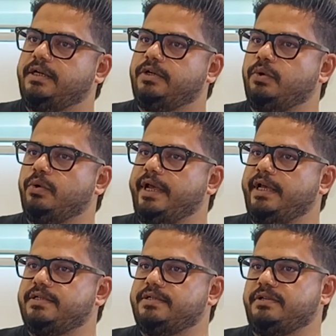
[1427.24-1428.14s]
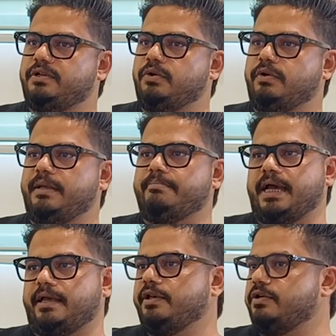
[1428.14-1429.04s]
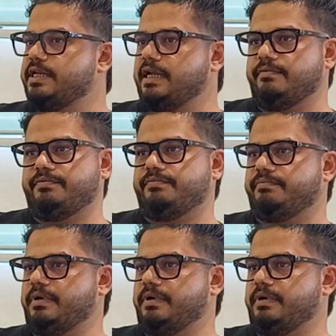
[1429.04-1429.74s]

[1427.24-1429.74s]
2 is, keep backing yourself.